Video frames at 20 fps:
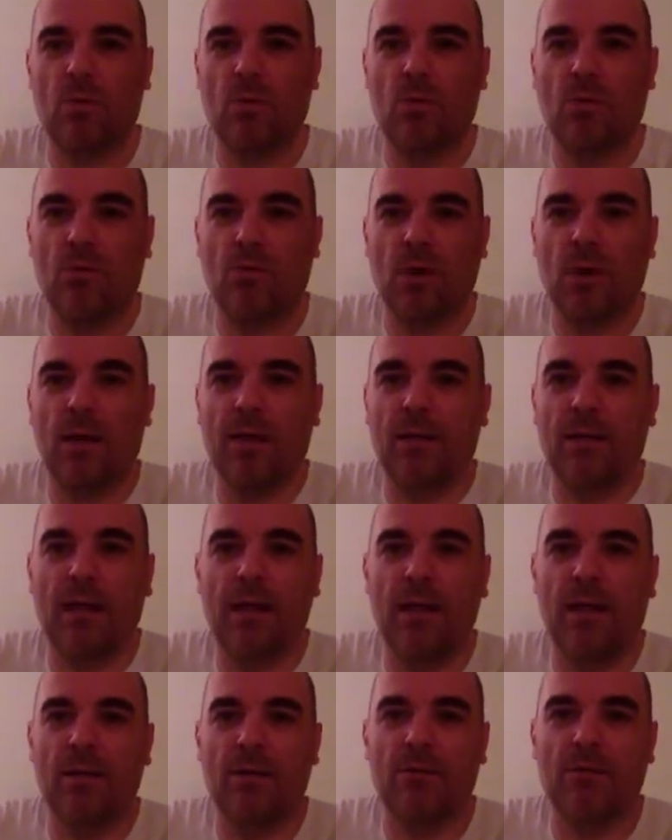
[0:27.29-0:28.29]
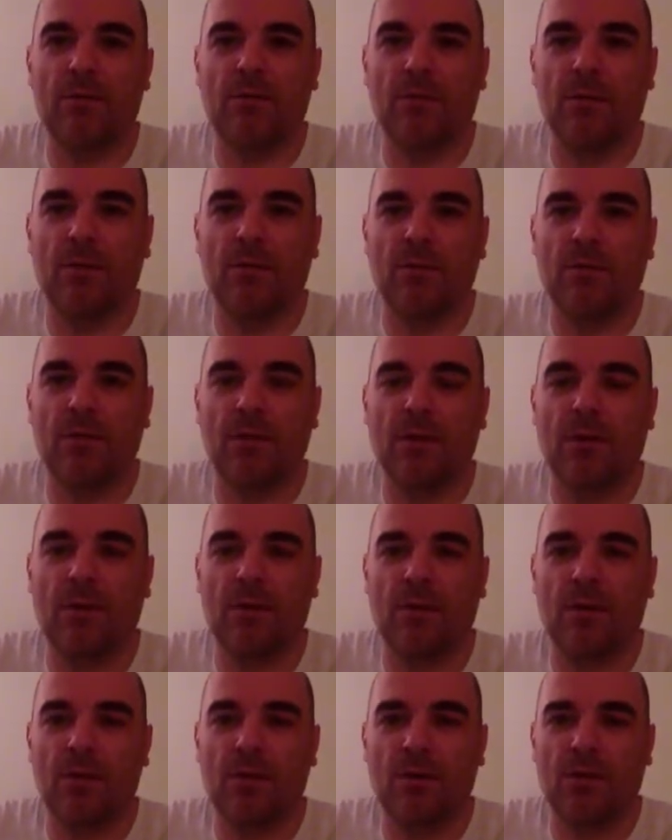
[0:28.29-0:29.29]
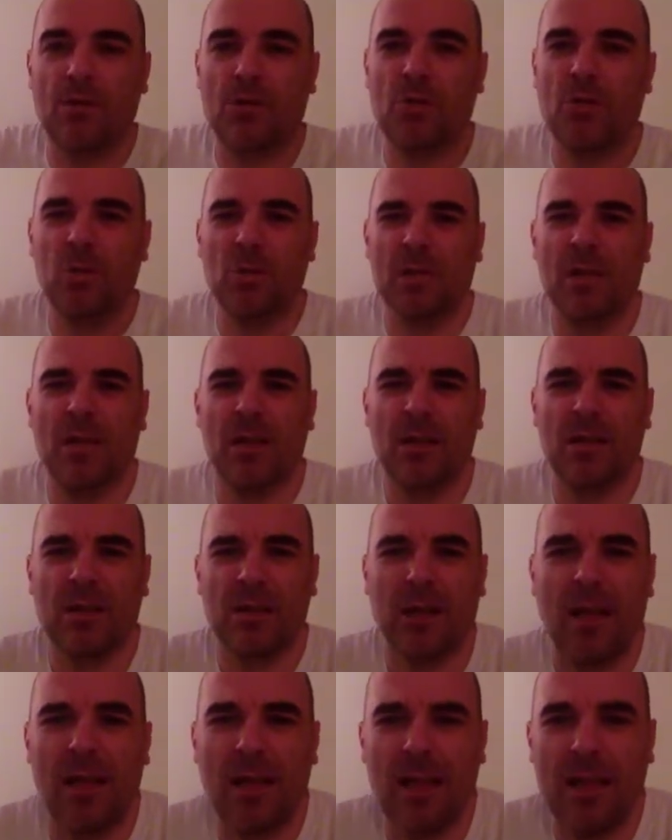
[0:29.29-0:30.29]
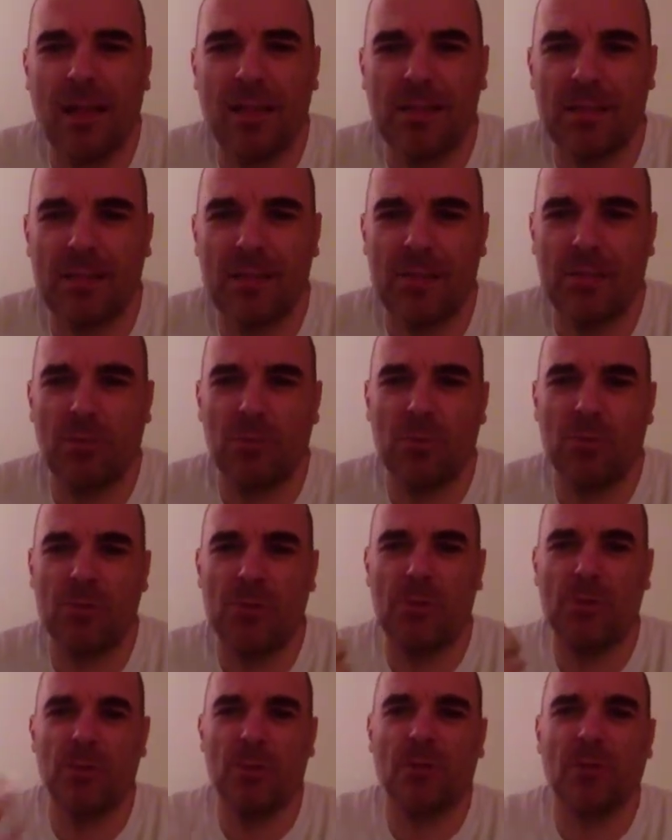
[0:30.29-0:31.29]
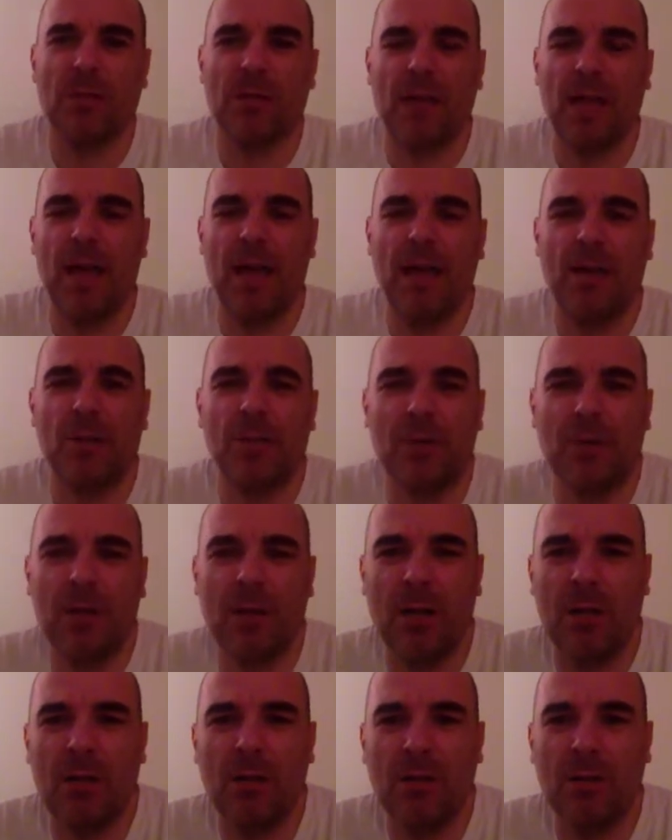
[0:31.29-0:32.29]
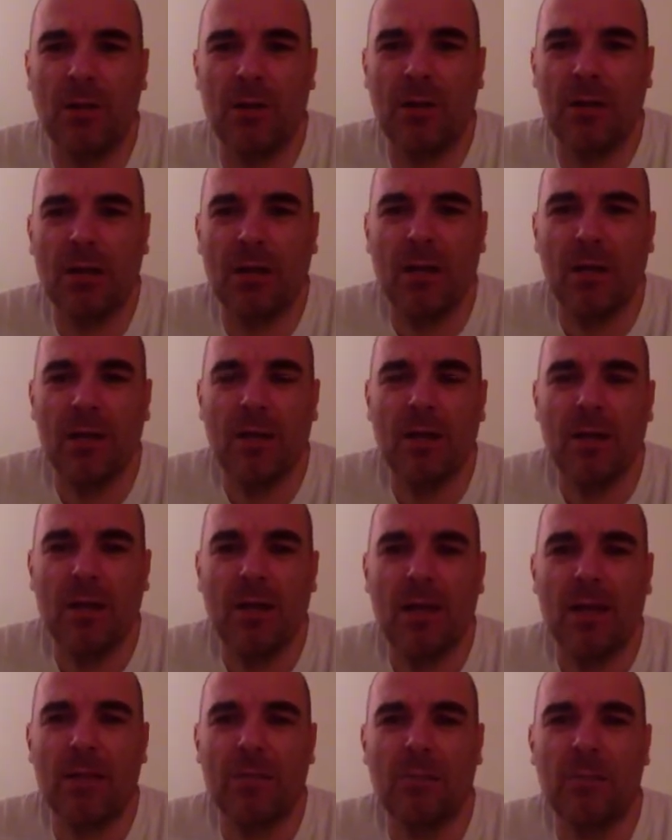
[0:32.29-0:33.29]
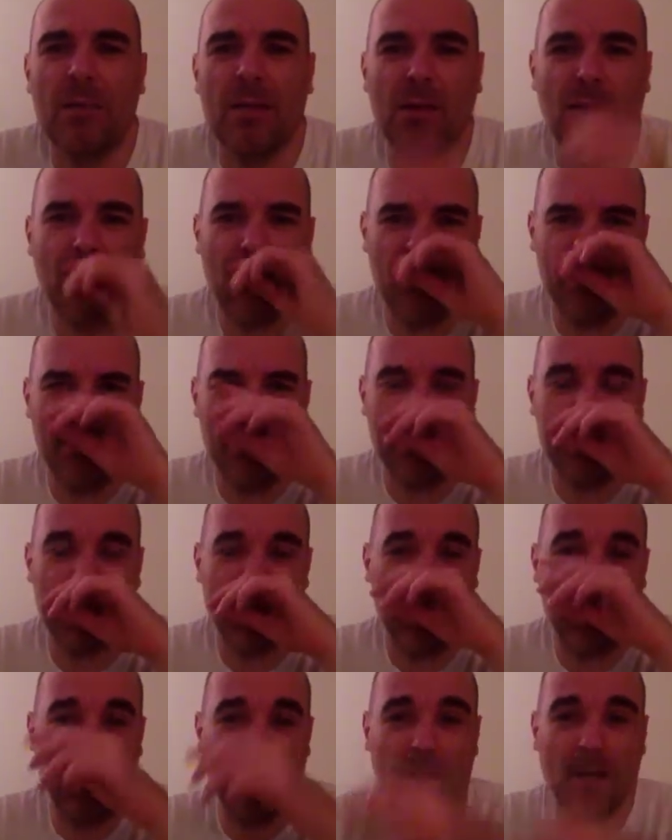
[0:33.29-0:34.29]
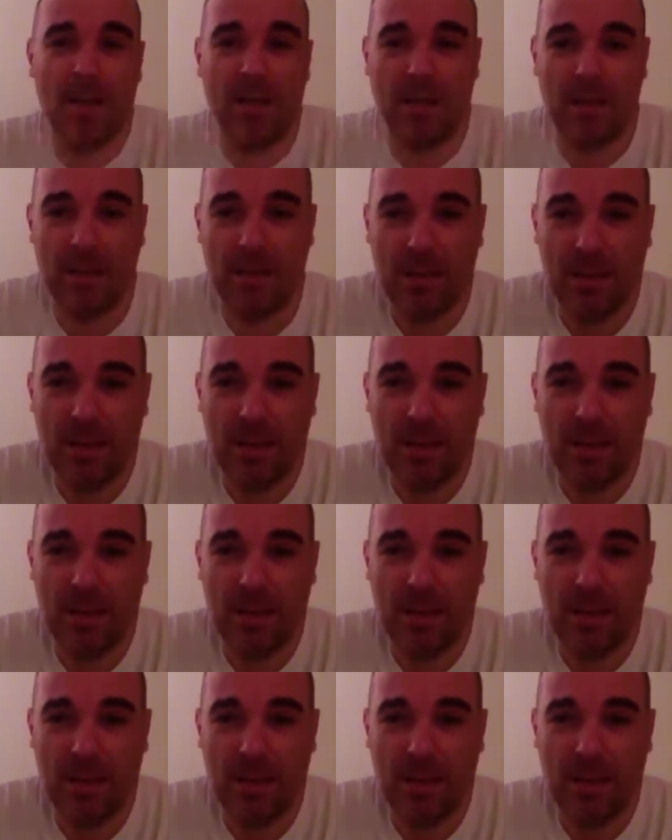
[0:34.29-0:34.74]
right hand of the, she was like, had like such a protruding, angry look at me all the time, like